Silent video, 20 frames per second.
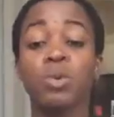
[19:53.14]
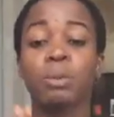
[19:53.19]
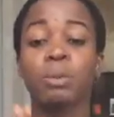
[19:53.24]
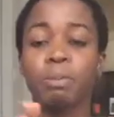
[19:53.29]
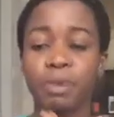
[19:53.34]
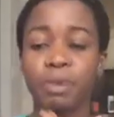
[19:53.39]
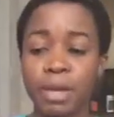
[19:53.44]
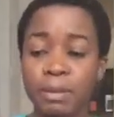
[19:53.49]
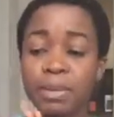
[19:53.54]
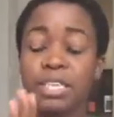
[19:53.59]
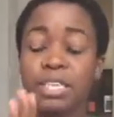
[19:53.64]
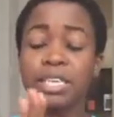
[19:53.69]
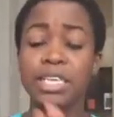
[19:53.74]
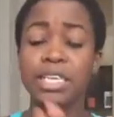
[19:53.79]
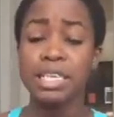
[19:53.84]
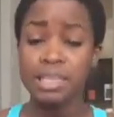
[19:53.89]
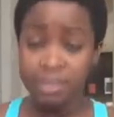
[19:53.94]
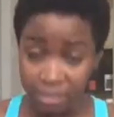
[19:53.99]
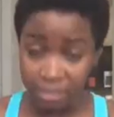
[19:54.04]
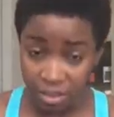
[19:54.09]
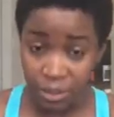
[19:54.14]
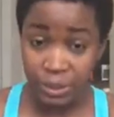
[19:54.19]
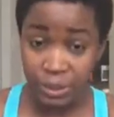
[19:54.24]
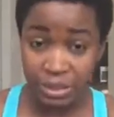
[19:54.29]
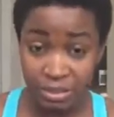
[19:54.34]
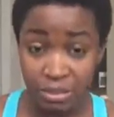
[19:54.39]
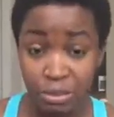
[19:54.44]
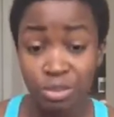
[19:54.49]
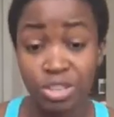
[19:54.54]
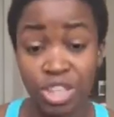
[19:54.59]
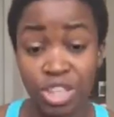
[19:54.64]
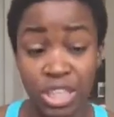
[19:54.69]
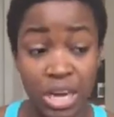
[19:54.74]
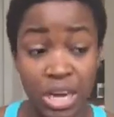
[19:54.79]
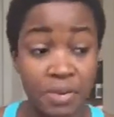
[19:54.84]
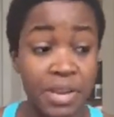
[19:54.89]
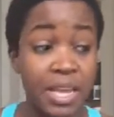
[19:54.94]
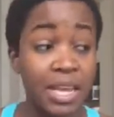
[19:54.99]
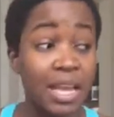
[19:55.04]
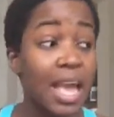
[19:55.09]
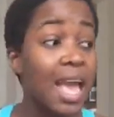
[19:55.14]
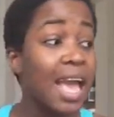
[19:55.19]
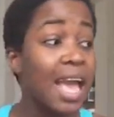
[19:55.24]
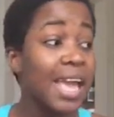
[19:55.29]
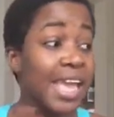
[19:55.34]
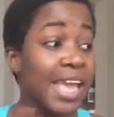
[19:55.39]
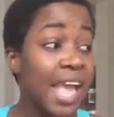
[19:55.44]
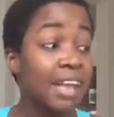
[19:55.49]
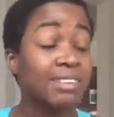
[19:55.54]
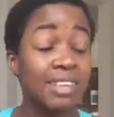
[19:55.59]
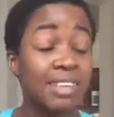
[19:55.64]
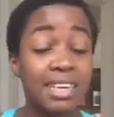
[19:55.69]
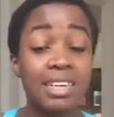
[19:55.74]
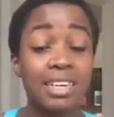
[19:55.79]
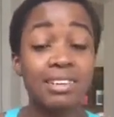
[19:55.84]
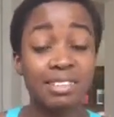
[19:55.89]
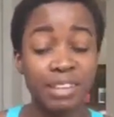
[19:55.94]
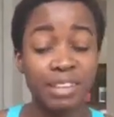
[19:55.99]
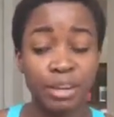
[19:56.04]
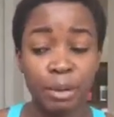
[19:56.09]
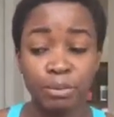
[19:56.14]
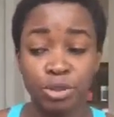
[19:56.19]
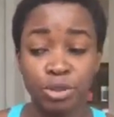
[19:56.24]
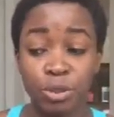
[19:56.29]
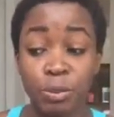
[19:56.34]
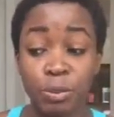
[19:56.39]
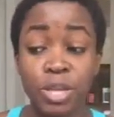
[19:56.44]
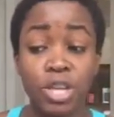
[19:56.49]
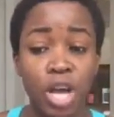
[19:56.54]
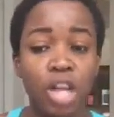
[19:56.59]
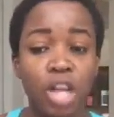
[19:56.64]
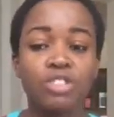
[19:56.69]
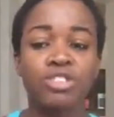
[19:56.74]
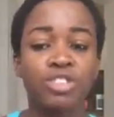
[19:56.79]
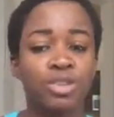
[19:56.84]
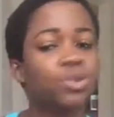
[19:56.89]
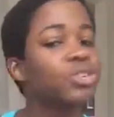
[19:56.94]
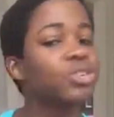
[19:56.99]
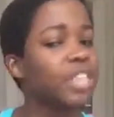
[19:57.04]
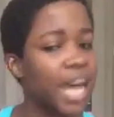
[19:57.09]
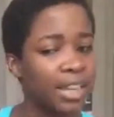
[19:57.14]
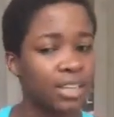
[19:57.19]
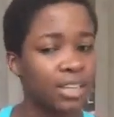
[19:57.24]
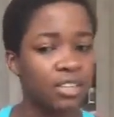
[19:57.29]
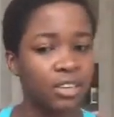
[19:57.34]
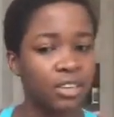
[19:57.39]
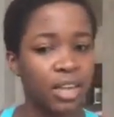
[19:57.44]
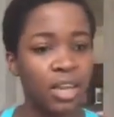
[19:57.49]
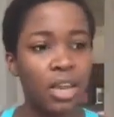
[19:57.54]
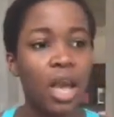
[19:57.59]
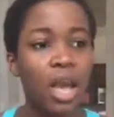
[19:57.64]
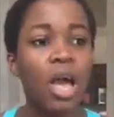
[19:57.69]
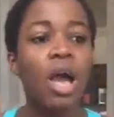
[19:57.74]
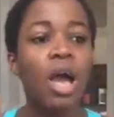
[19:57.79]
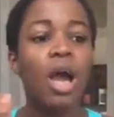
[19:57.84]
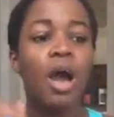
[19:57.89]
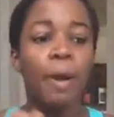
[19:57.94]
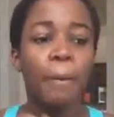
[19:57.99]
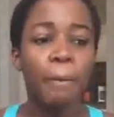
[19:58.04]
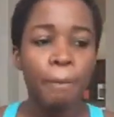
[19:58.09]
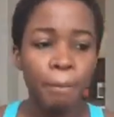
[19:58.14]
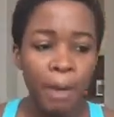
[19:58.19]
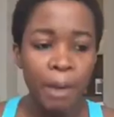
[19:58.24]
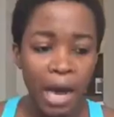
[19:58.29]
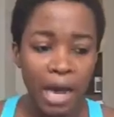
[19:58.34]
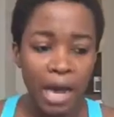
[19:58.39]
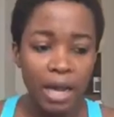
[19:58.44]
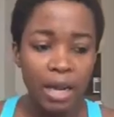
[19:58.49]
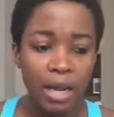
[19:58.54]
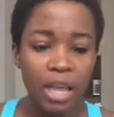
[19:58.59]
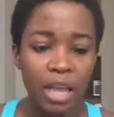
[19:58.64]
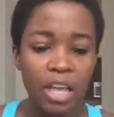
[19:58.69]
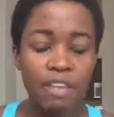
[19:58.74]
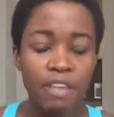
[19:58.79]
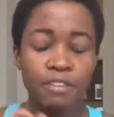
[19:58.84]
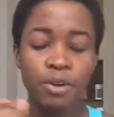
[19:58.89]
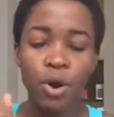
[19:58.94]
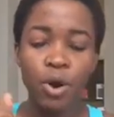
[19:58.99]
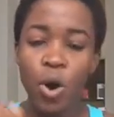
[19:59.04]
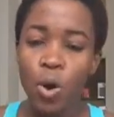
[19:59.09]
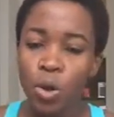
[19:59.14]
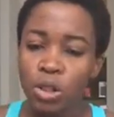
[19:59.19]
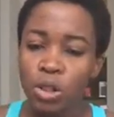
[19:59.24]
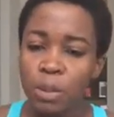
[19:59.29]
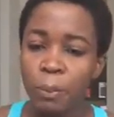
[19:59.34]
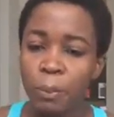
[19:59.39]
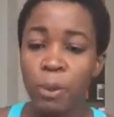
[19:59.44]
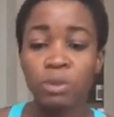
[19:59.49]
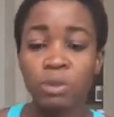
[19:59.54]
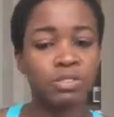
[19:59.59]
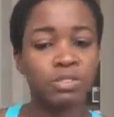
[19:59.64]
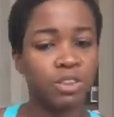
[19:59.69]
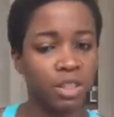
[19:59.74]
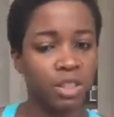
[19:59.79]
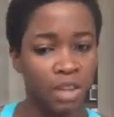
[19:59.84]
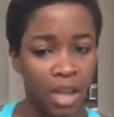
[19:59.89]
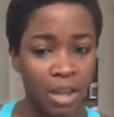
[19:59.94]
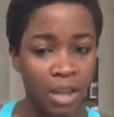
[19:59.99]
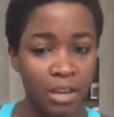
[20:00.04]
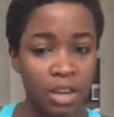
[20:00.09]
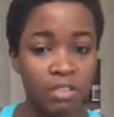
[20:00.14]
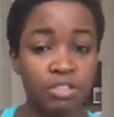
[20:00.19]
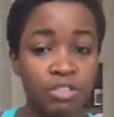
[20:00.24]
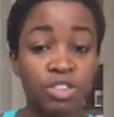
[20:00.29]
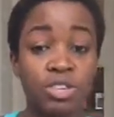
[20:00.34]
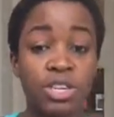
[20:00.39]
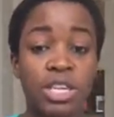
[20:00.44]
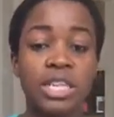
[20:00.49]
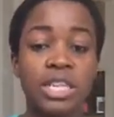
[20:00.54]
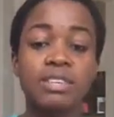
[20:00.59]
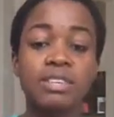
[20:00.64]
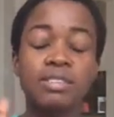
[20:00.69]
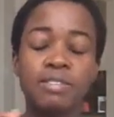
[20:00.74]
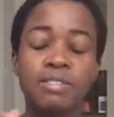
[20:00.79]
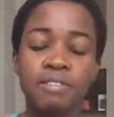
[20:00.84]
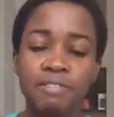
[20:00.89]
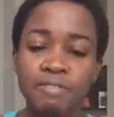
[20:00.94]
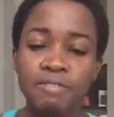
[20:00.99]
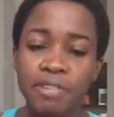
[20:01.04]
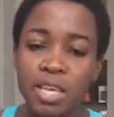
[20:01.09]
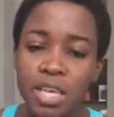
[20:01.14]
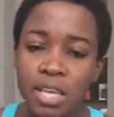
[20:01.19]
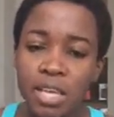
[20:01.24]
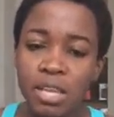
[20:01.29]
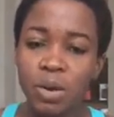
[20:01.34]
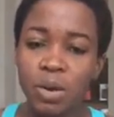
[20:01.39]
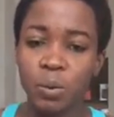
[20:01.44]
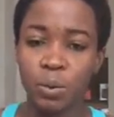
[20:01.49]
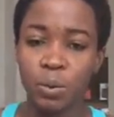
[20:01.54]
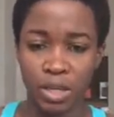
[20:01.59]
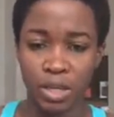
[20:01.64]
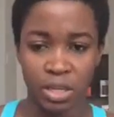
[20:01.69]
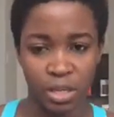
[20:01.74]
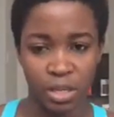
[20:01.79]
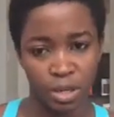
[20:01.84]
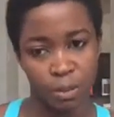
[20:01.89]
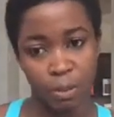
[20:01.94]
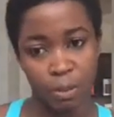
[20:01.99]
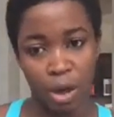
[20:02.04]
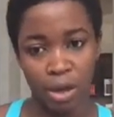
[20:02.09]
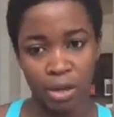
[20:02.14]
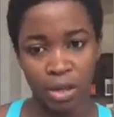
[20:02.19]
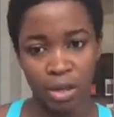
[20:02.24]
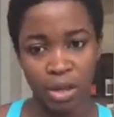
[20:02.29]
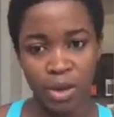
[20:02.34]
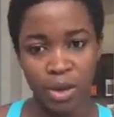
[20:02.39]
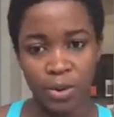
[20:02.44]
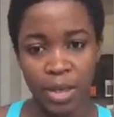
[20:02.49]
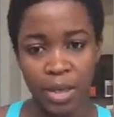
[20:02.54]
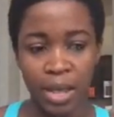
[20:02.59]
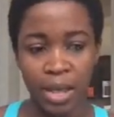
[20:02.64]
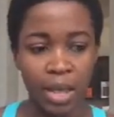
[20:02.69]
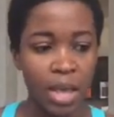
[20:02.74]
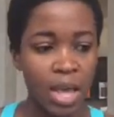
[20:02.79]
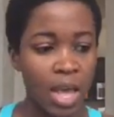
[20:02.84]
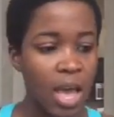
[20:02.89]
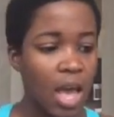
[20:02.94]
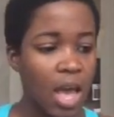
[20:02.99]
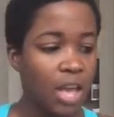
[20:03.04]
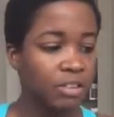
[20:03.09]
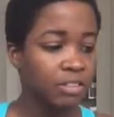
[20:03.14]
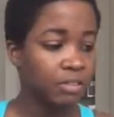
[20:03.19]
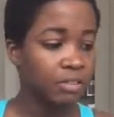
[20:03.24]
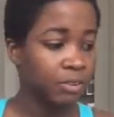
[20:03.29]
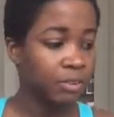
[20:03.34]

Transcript: we're pretty much easing you into it. So Jerry, yes, it is set up to be not too challenging, but if you hold the poses for long enough, you should at least feel it working in your body, okay? So